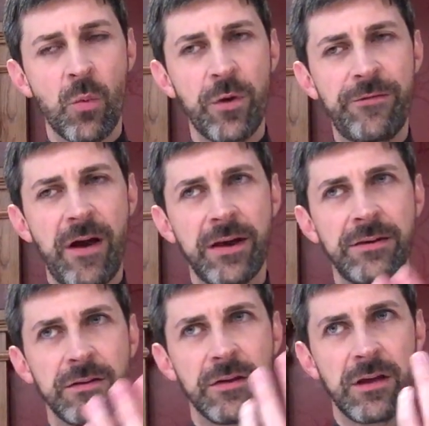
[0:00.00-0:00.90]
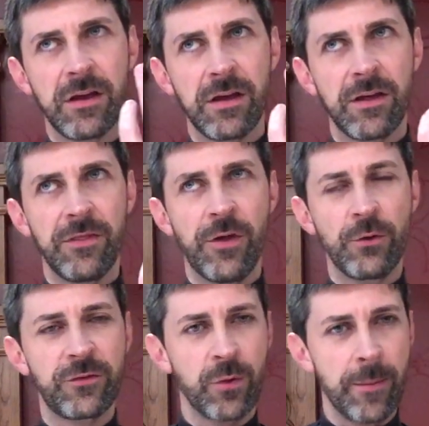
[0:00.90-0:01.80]
We find
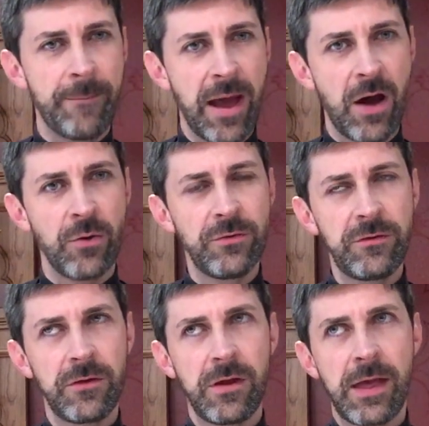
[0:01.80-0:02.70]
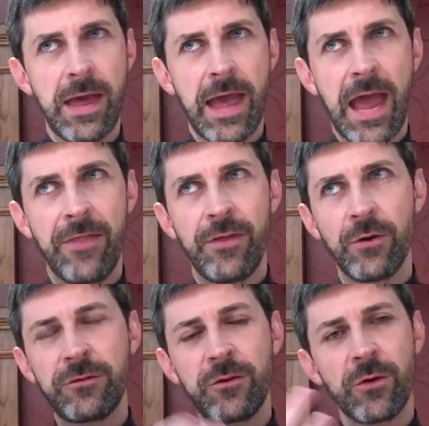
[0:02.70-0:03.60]
those who are bound and
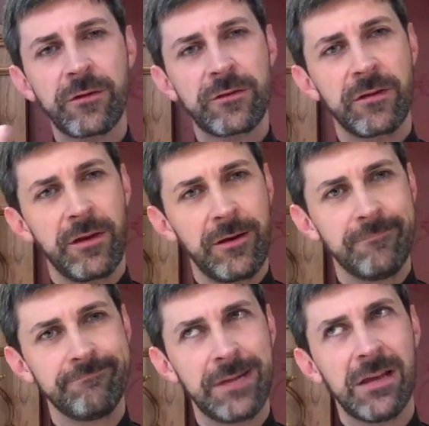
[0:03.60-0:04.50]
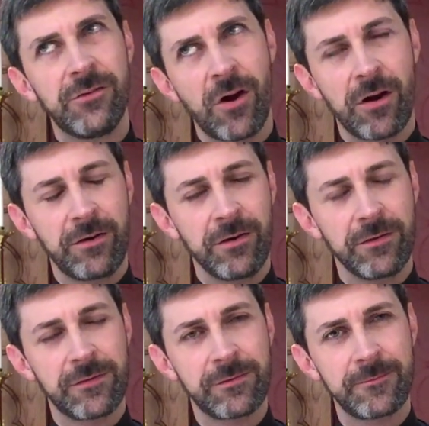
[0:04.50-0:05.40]
those who are sitting in
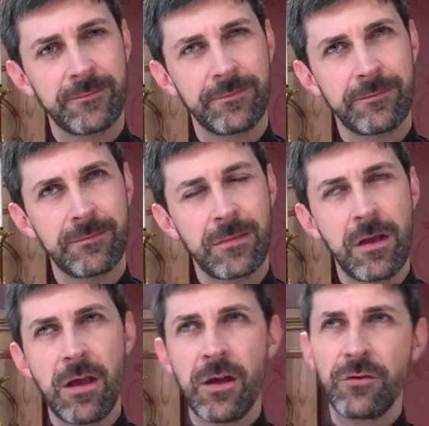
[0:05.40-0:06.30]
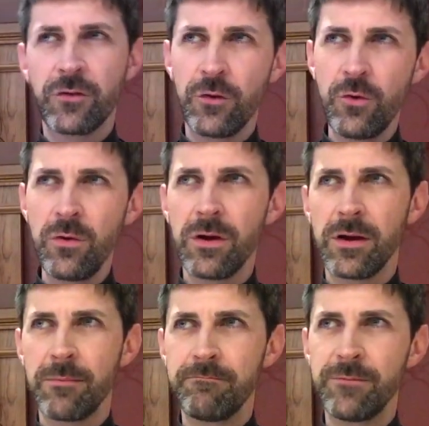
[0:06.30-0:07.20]
darkness. Two
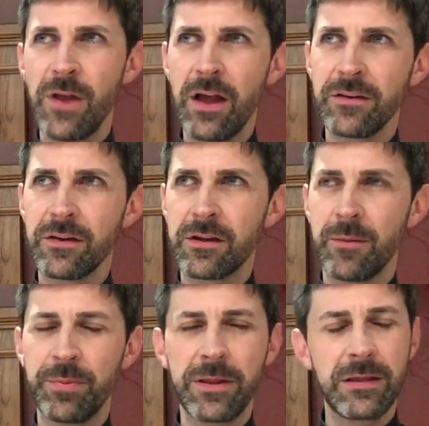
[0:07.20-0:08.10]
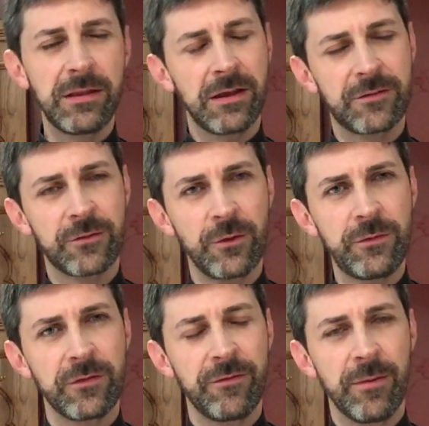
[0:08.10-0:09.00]
not completely
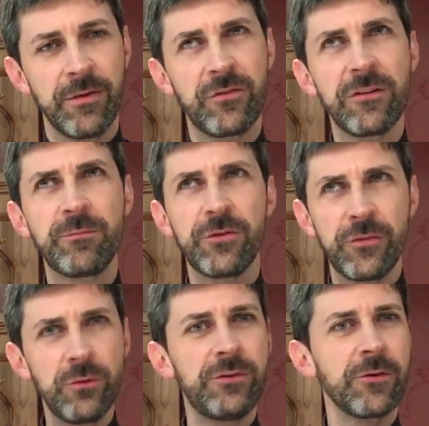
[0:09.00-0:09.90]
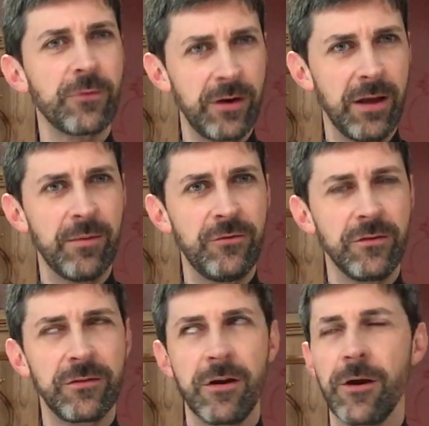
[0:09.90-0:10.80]
exclusive images, but two different
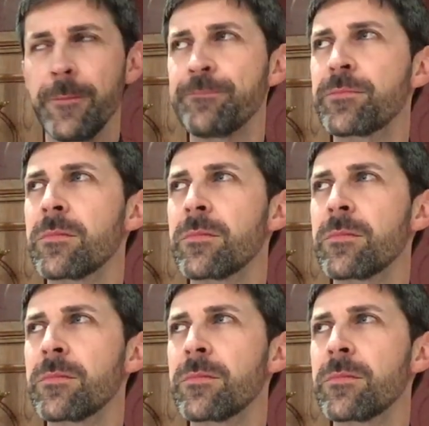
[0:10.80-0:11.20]
images here.